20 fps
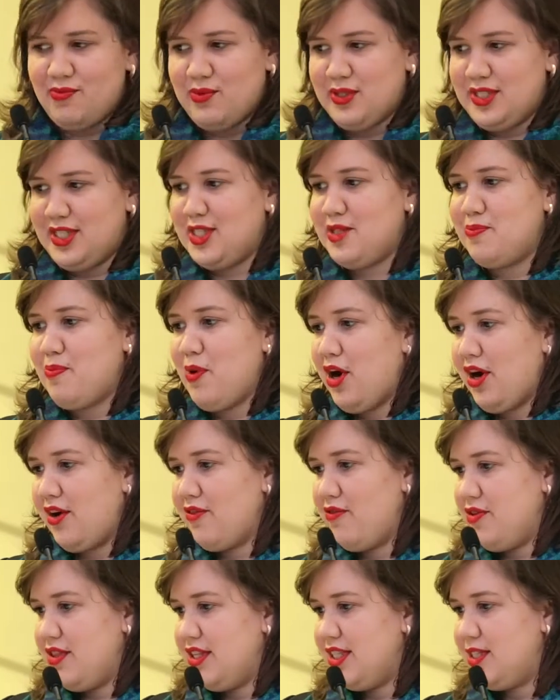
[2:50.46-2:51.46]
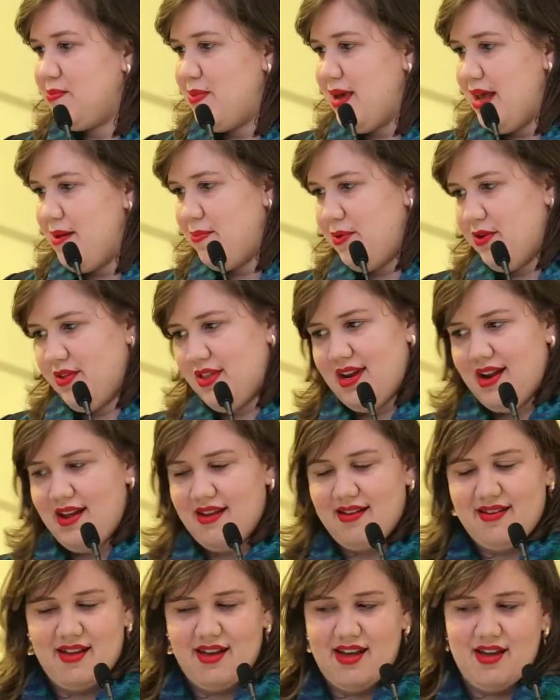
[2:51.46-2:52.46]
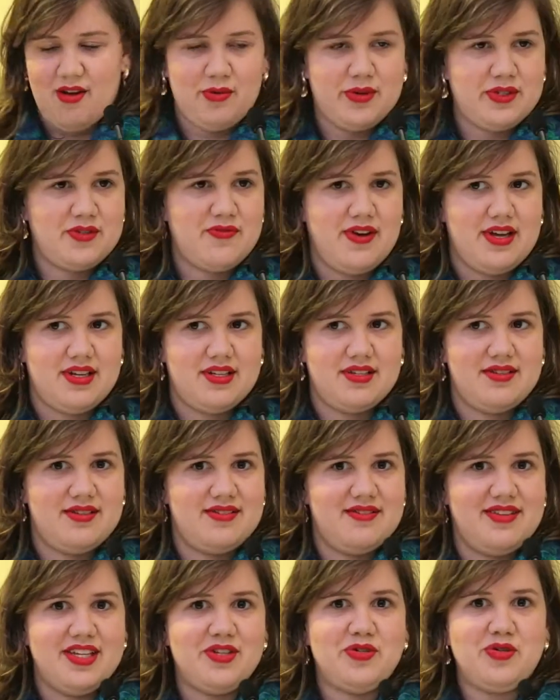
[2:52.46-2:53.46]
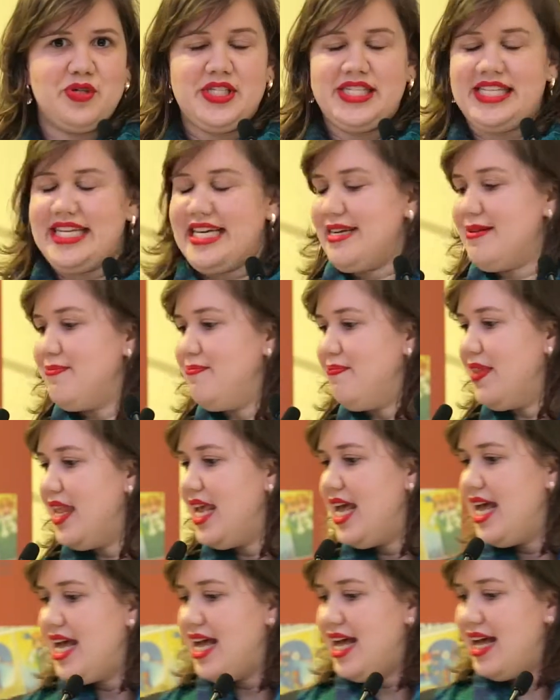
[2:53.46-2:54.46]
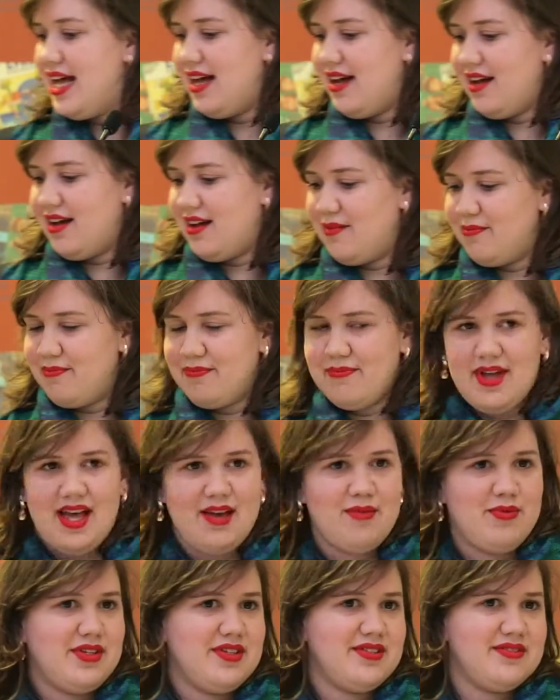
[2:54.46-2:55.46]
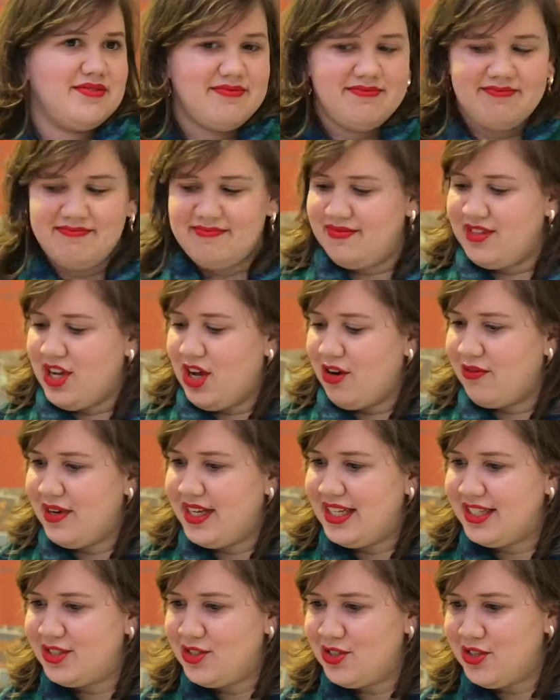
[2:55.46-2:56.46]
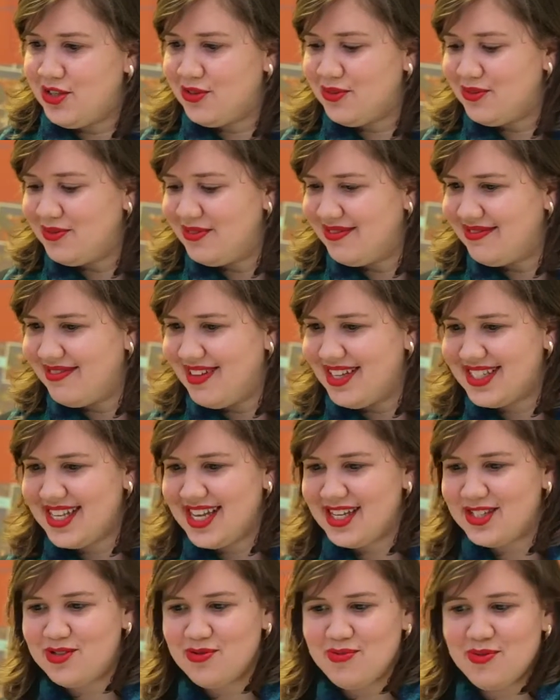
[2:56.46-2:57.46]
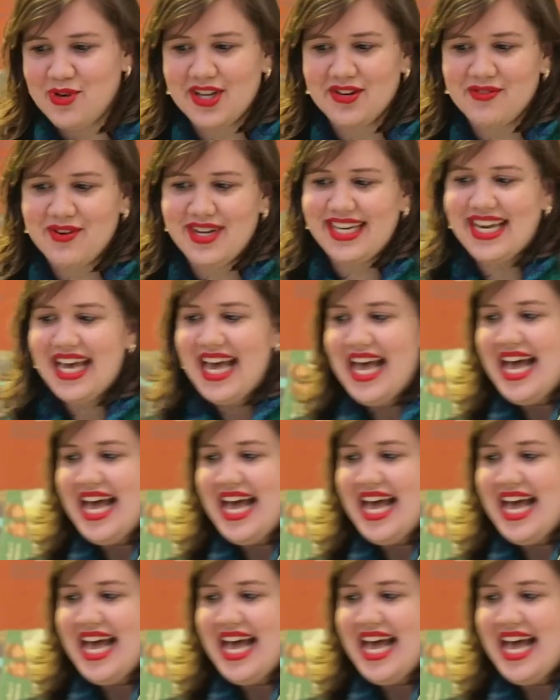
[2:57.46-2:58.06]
was a spark for this paper that I always find interesting. I will not read it to you, as I assume you can read.